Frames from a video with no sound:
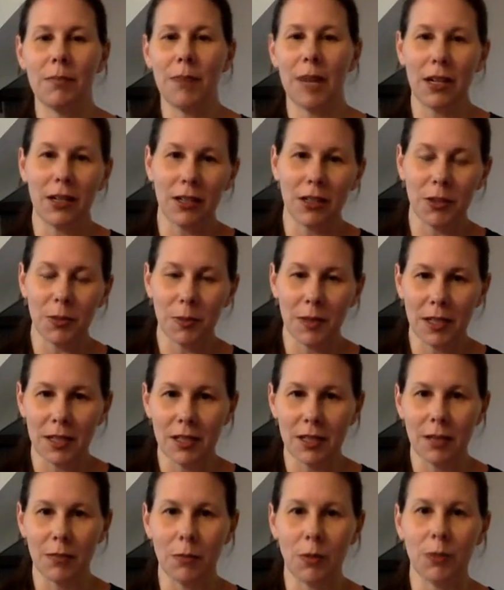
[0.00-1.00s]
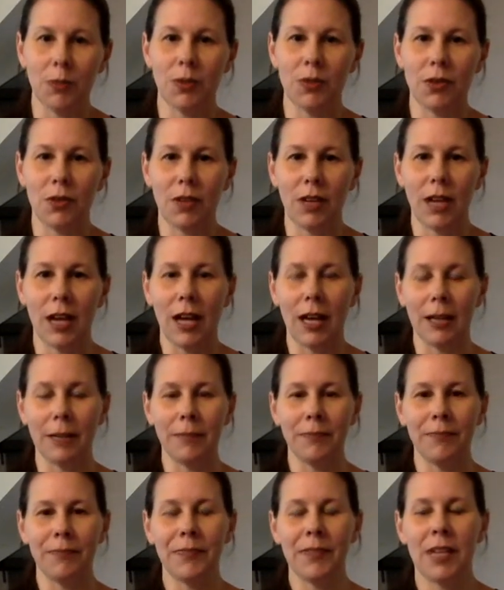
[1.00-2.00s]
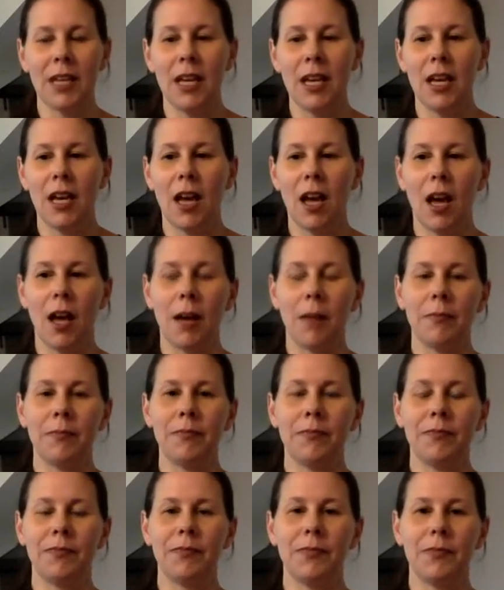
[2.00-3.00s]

better explain to him what was going on.